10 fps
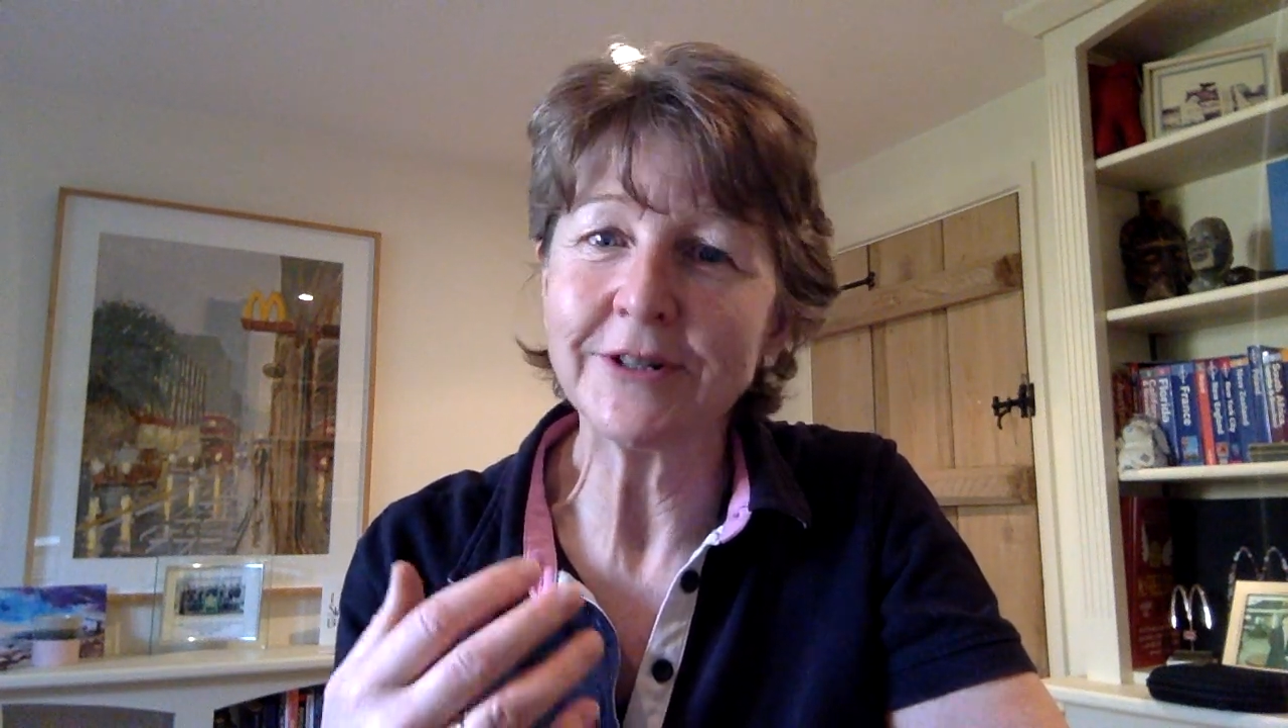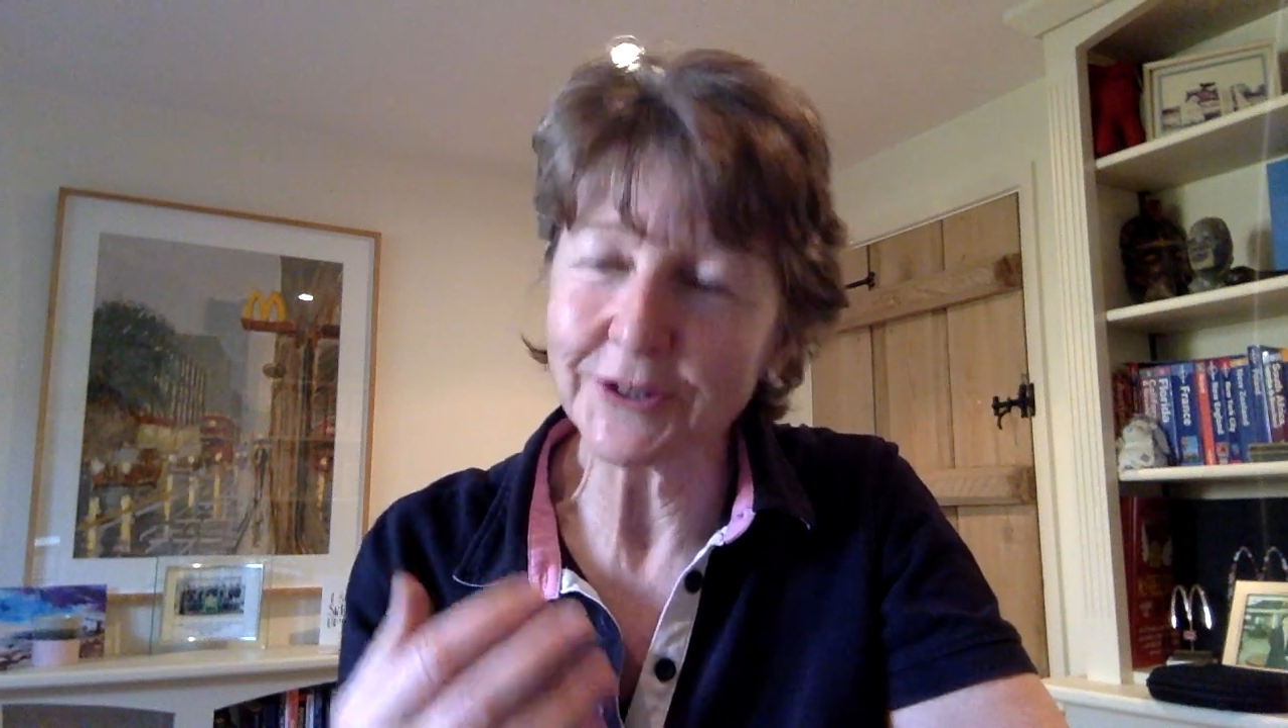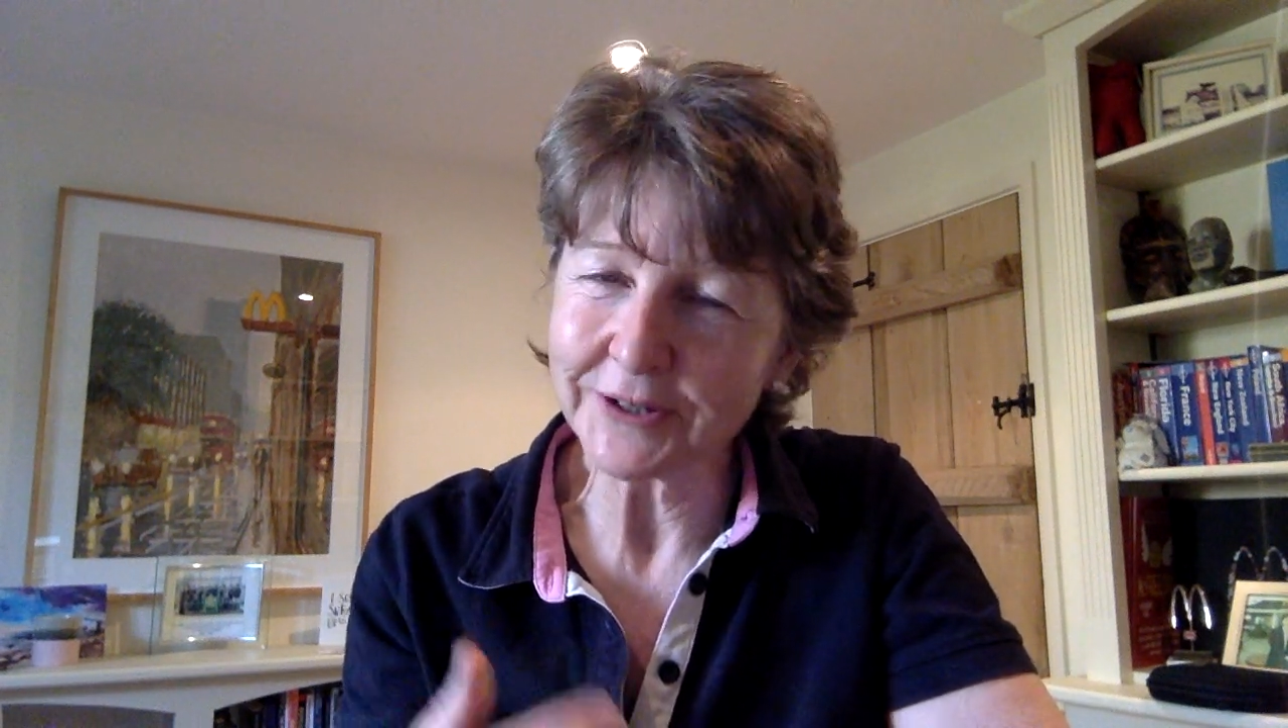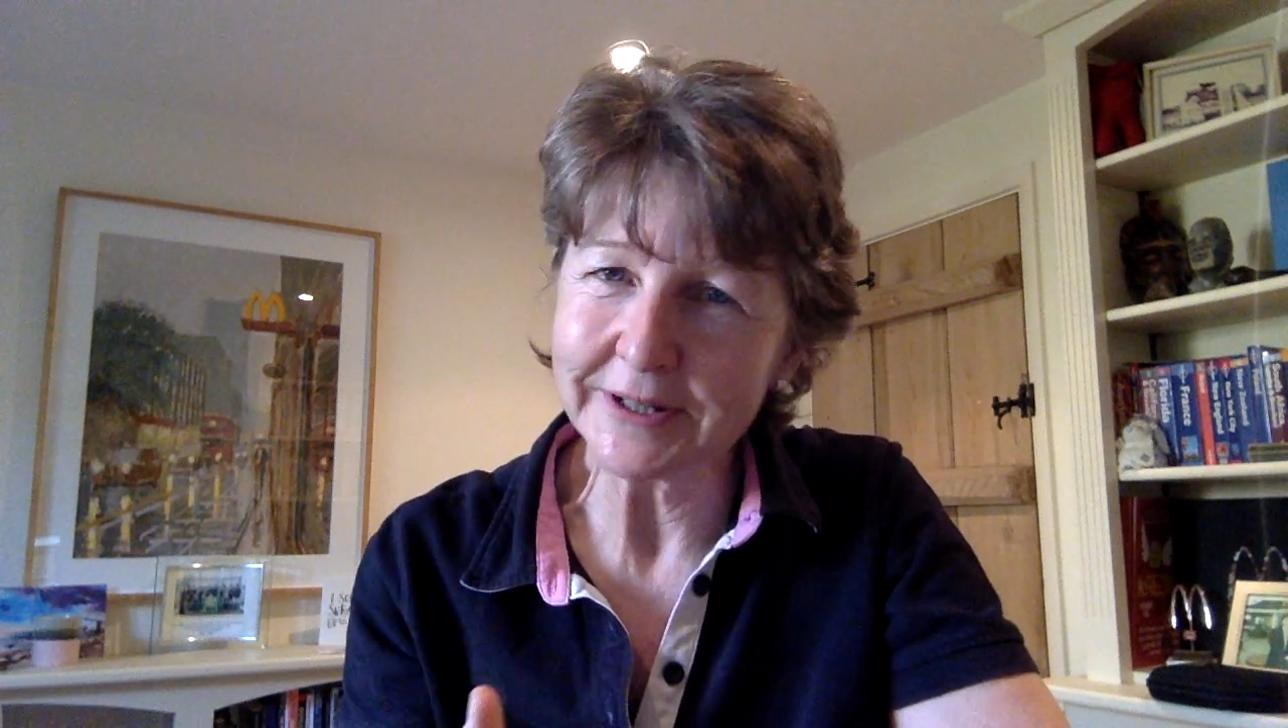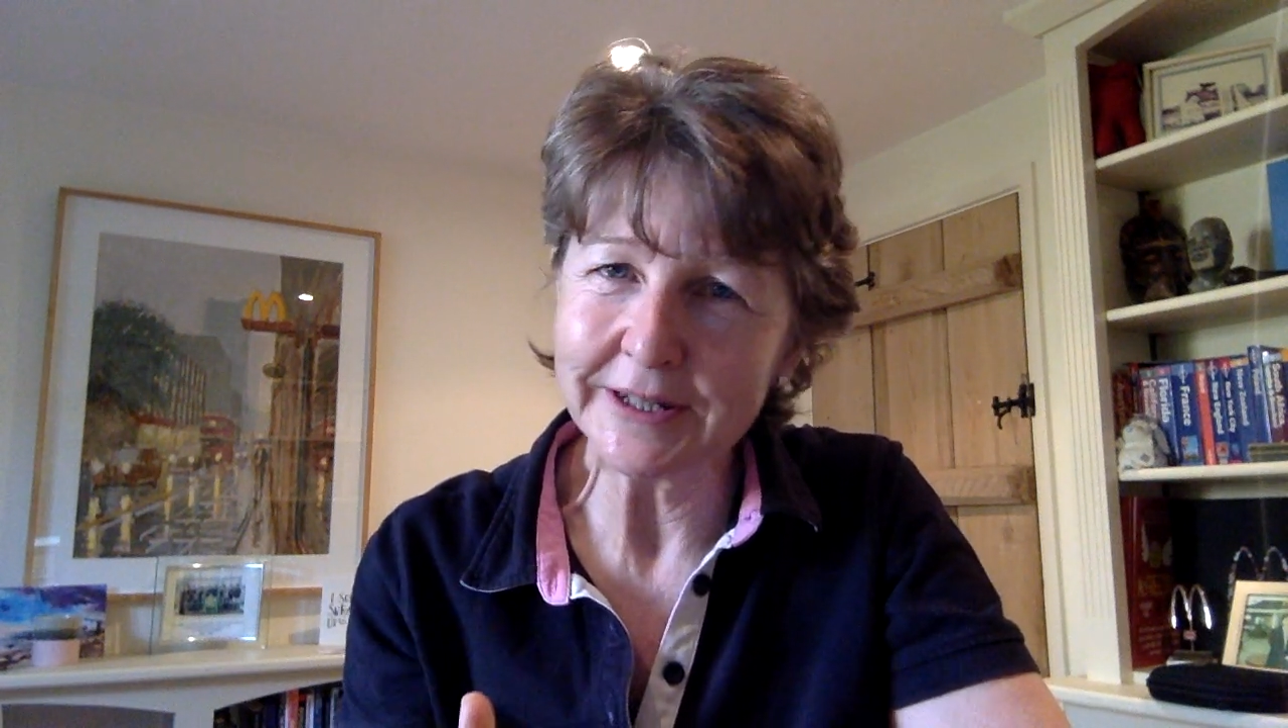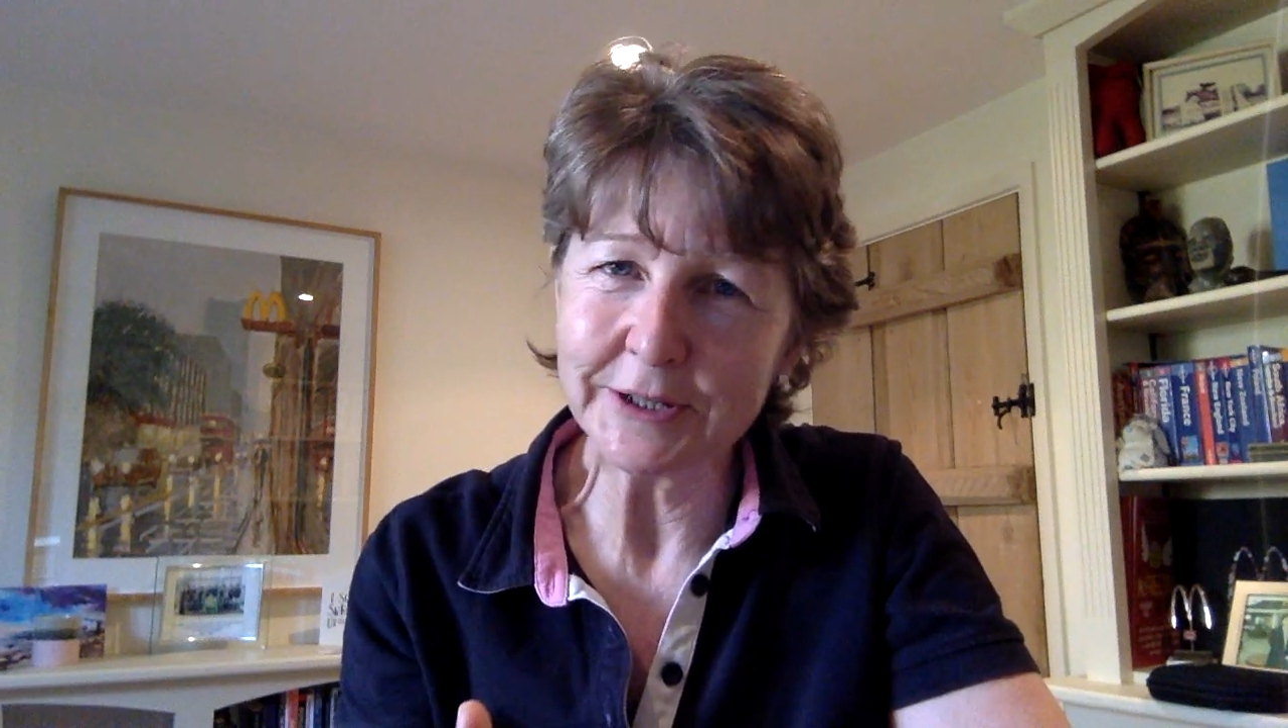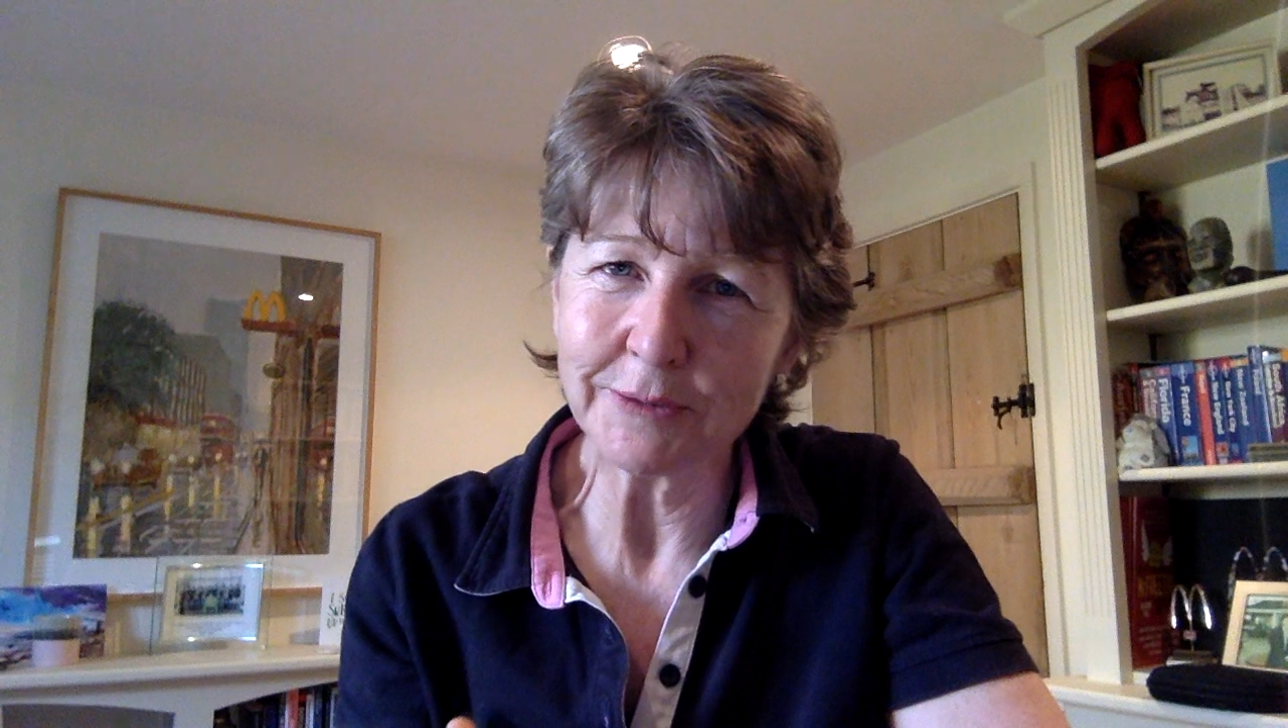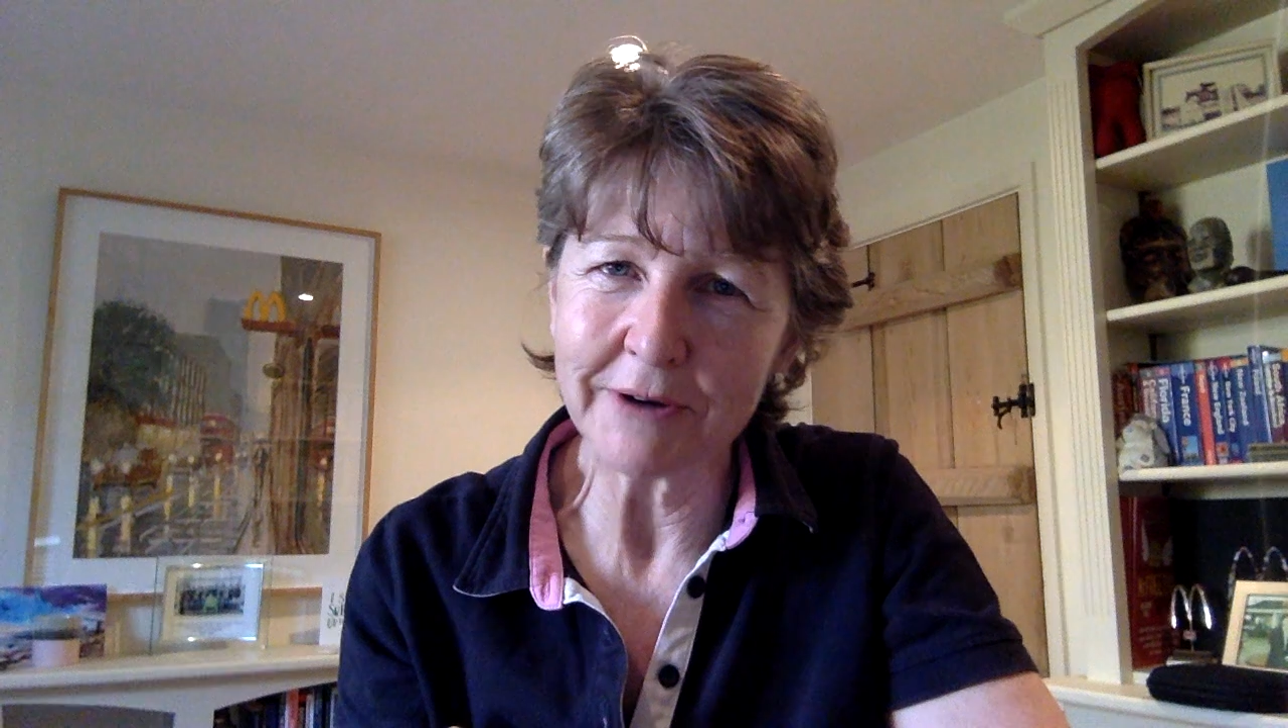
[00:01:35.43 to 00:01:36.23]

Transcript: doesn't need you